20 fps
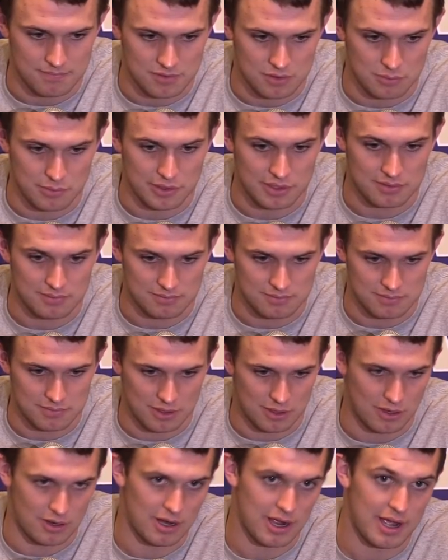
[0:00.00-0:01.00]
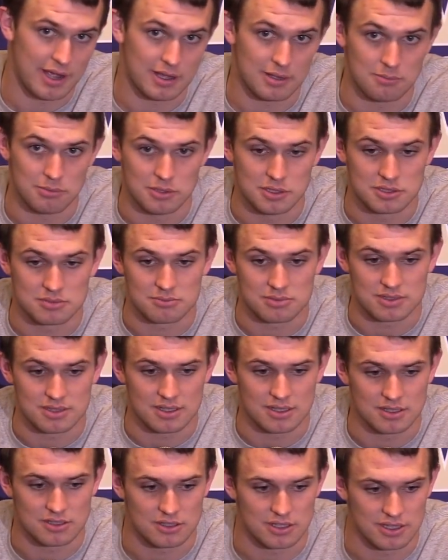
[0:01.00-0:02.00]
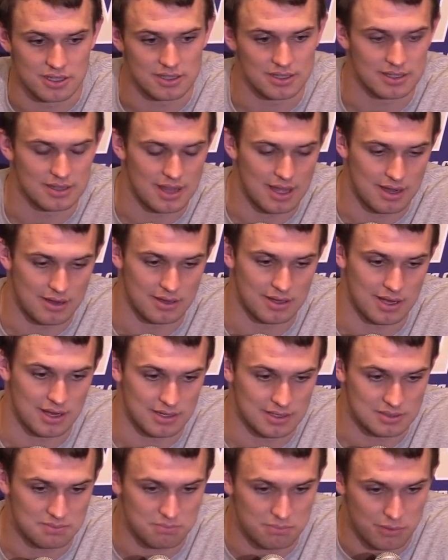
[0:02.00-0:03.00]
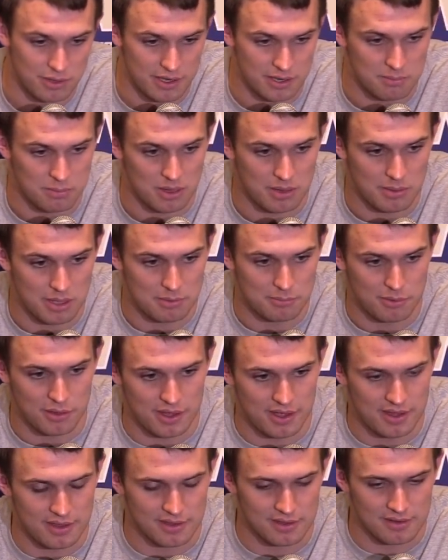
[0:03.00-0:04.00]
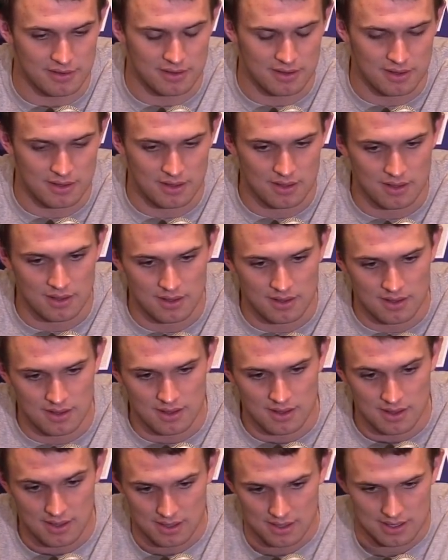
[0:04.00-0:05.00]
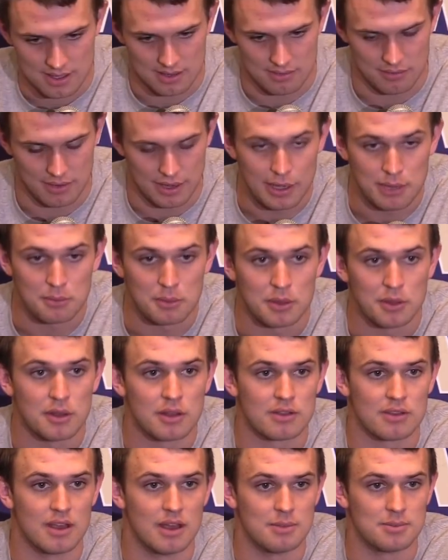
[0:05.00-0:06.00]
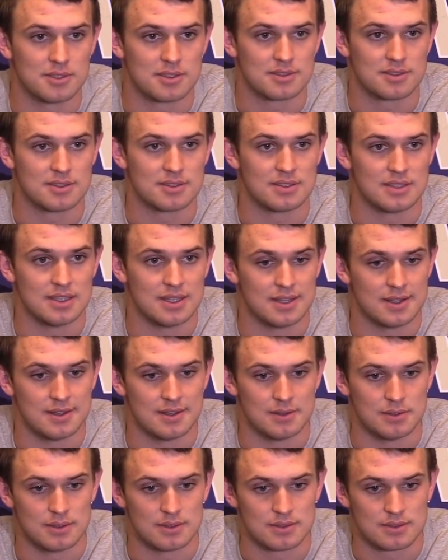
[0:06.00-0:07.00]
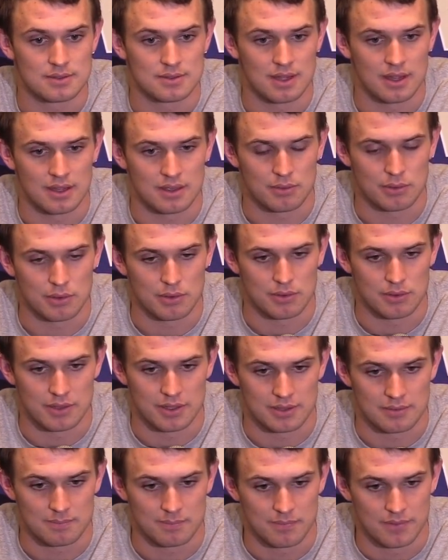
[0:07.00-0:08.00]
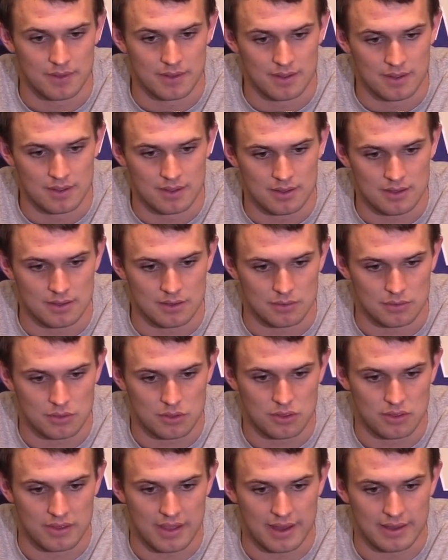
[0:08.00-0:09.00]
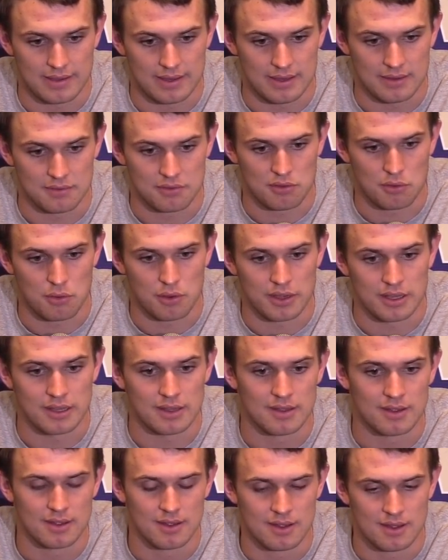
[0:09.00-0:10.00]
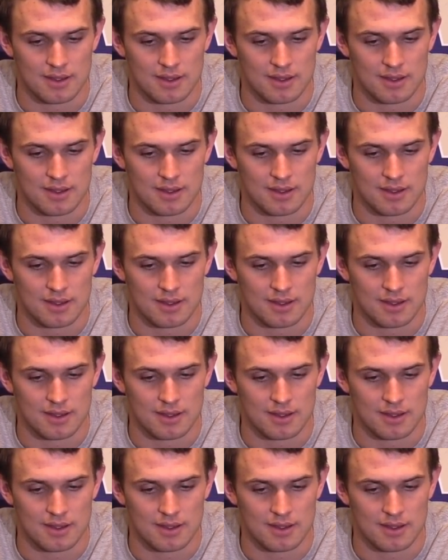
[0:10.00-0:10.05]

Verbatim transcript: so many or uh, a high completion percentage or anything like that. We were kind of playing it play by play, and then I kind of randomly looked up just to see it, and it was I think we were like you know 19 of 20,